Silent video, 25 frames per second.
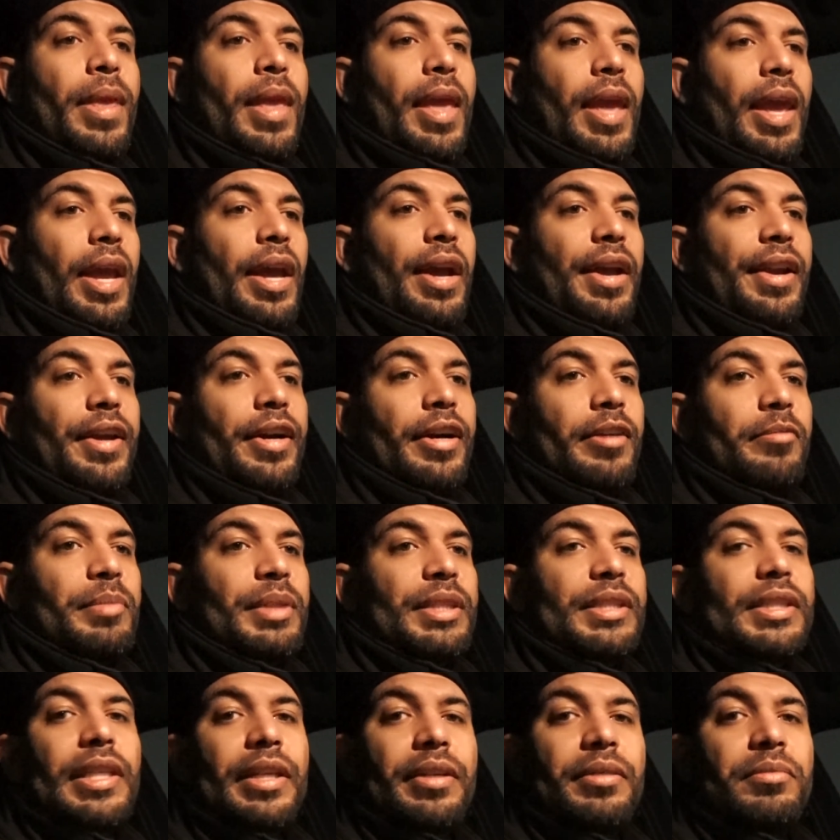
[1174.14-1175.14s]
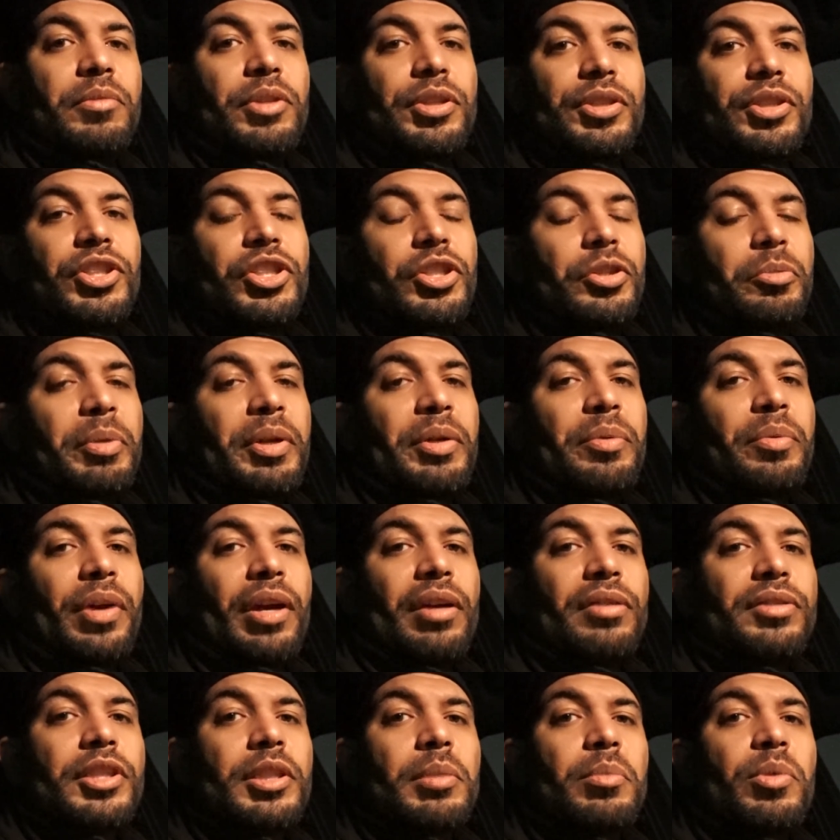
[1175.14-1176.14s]
and he said it should be
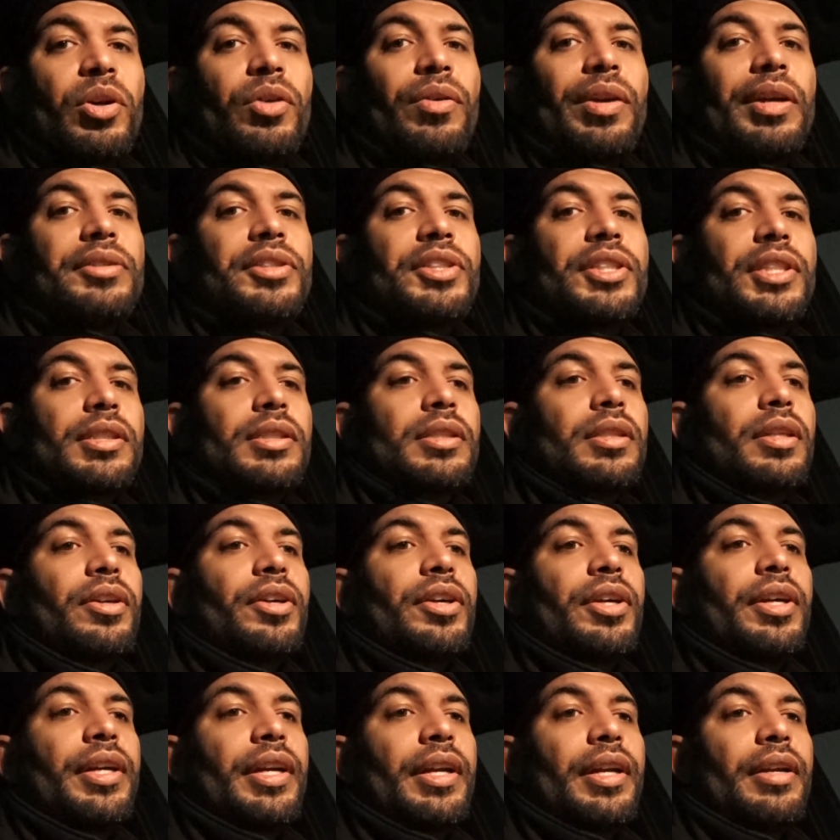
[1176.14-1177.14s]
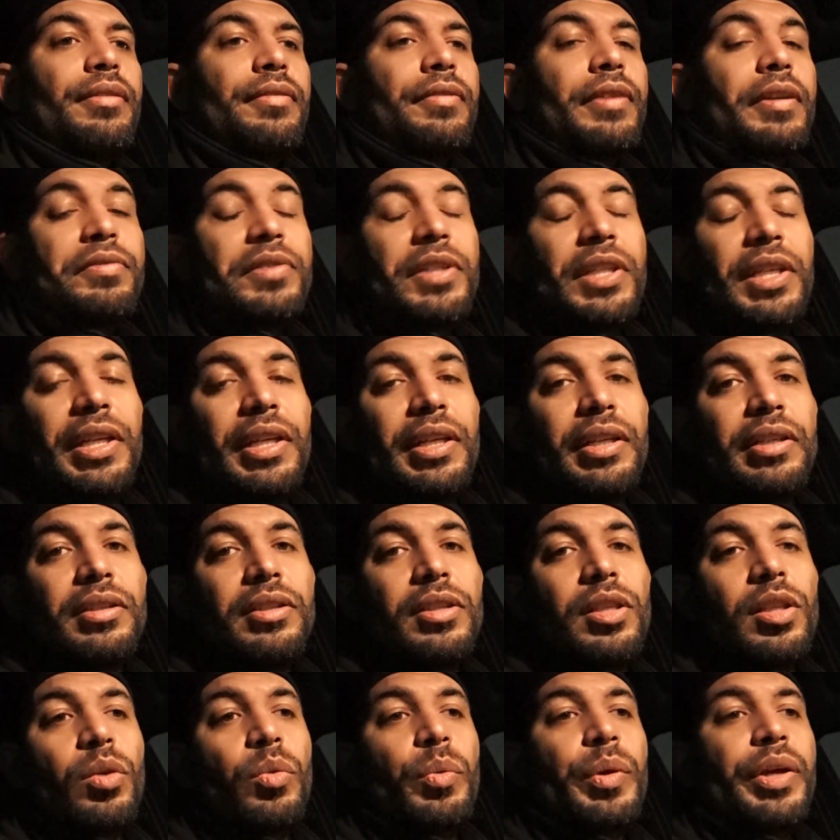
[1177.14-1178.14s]
somewhere around 650
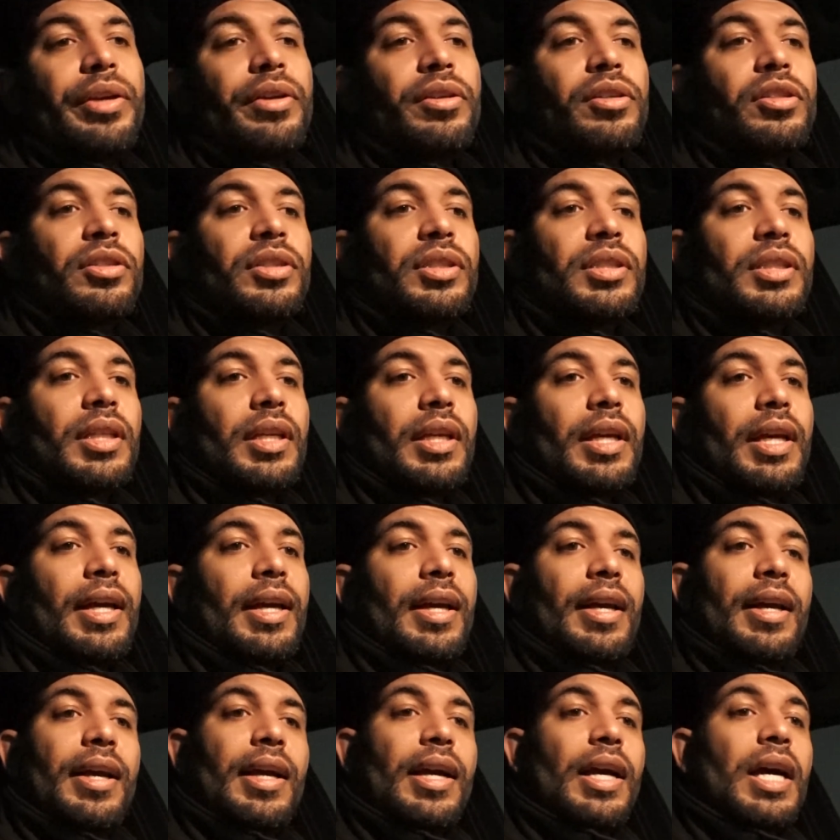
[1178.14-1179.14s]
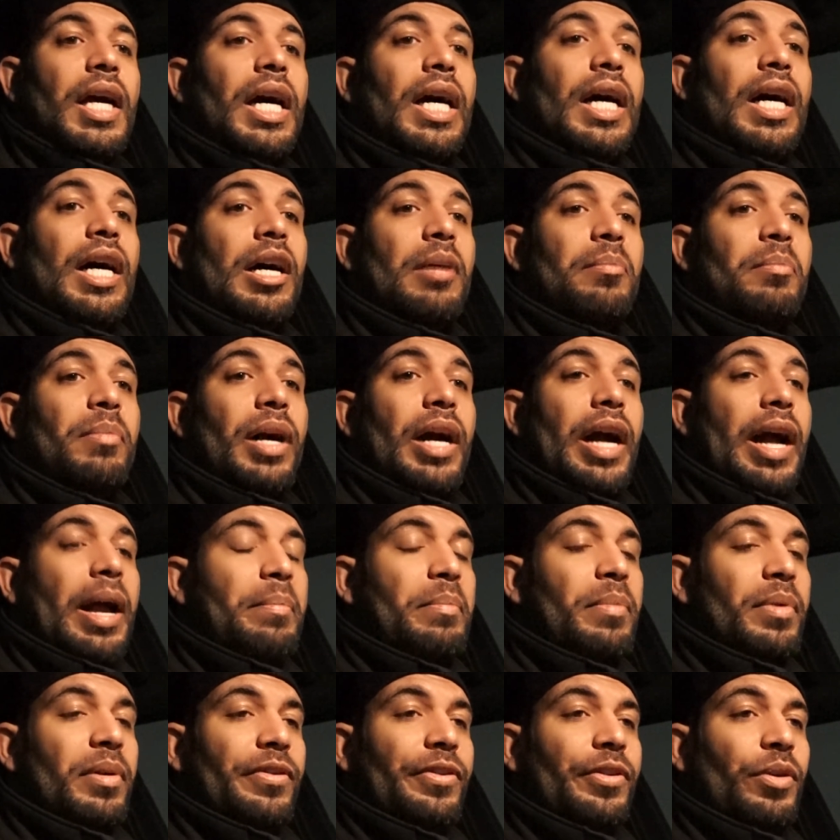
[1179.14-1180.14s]
to the wheels.
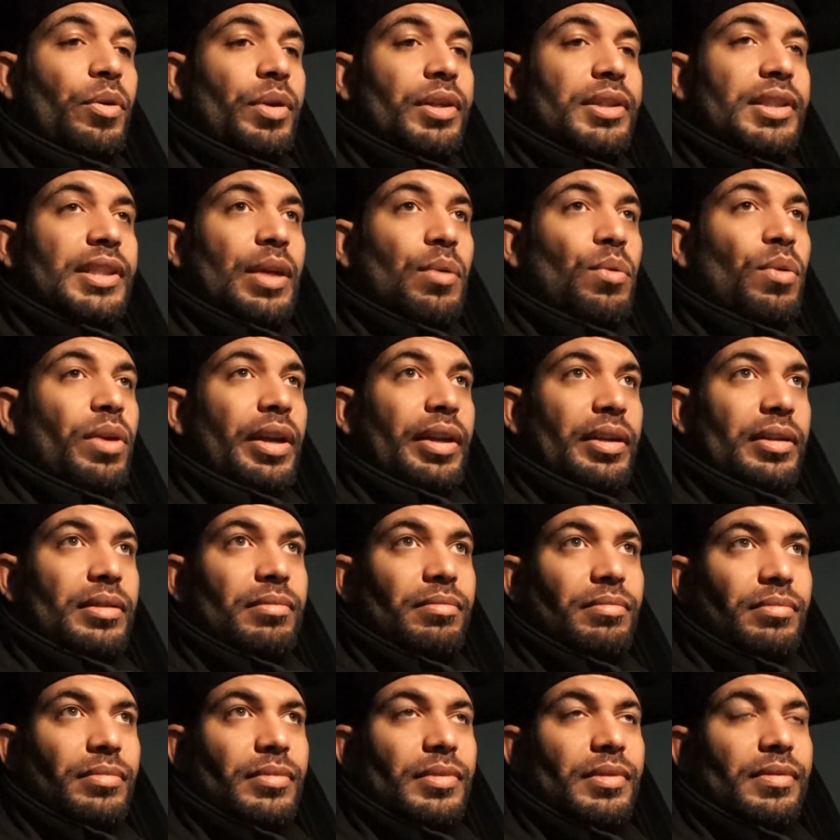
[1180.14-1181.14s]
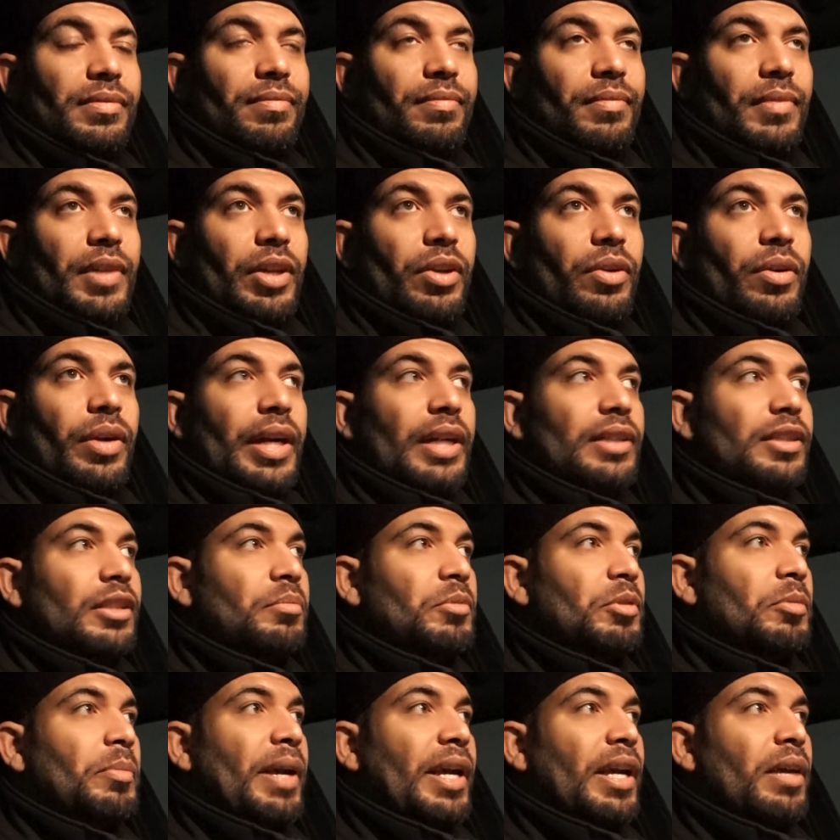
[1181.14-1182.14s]
Of course I want to, I asked
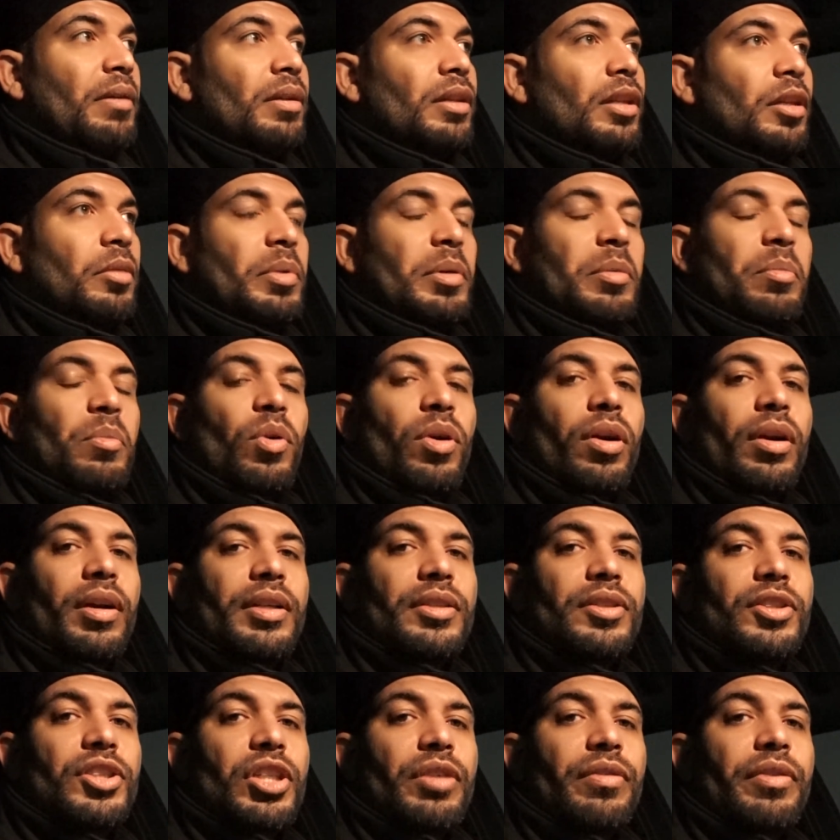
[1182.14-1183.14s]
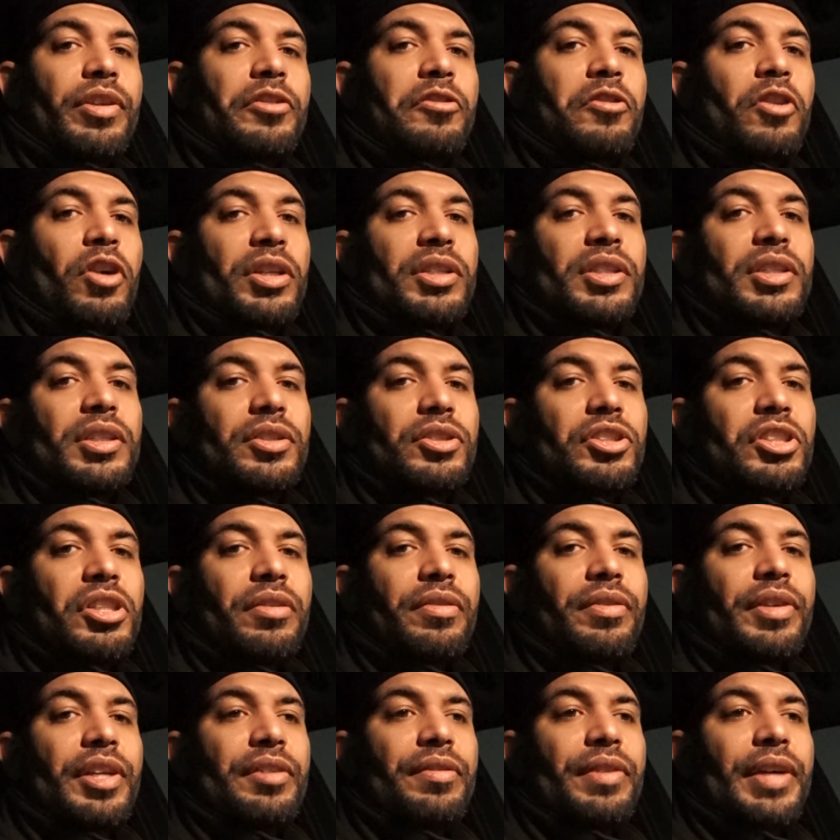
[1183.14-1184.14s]
them to make it a little bit more conservative, or as
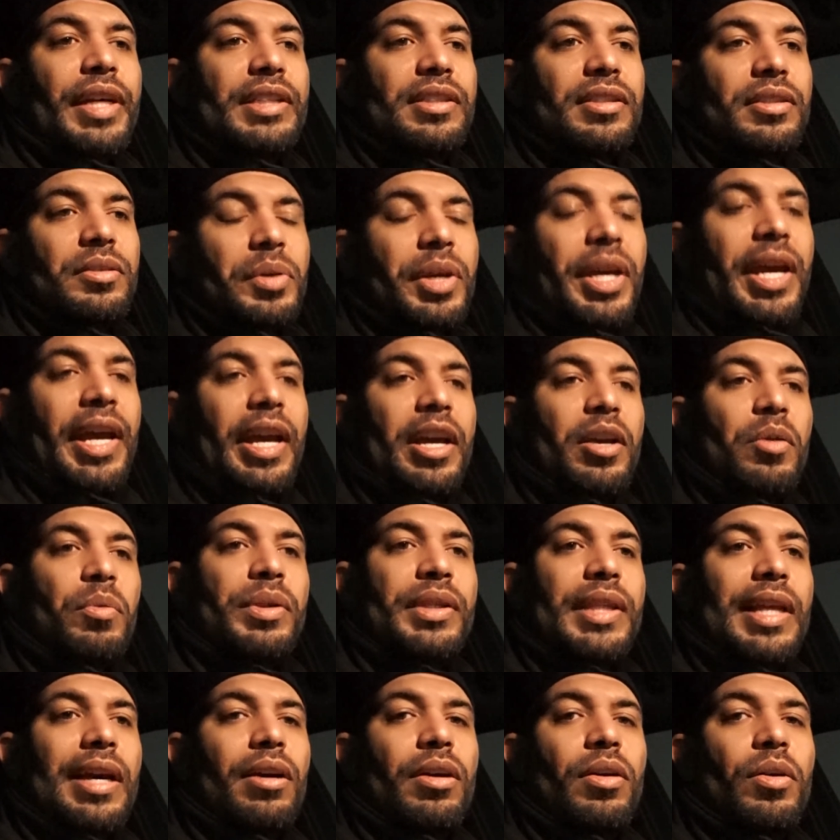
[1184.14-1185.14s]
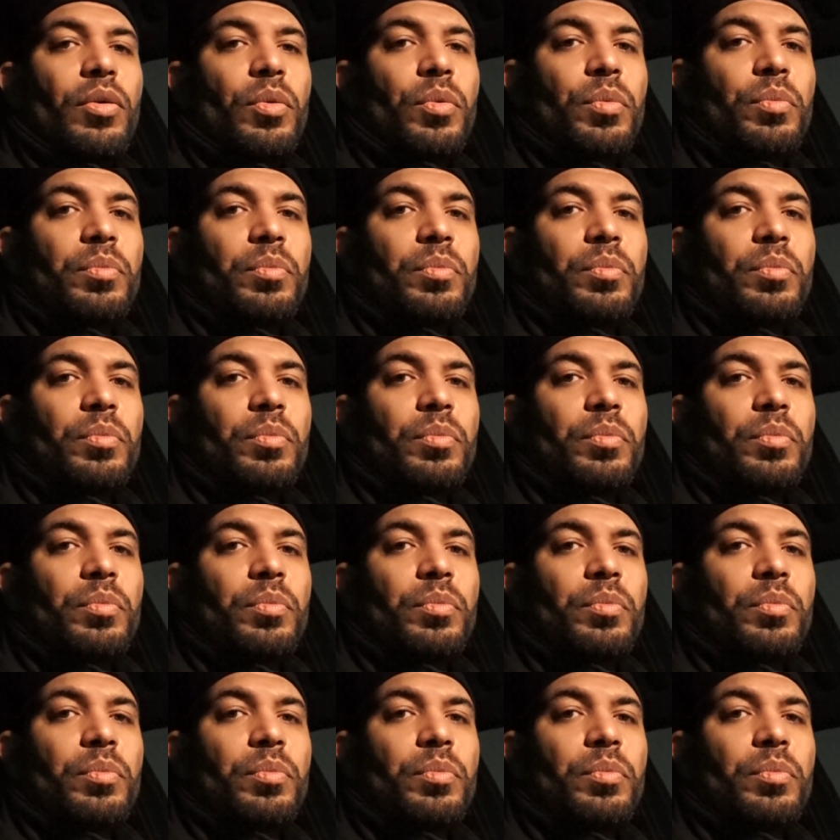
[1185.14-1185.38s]
conservative as you can without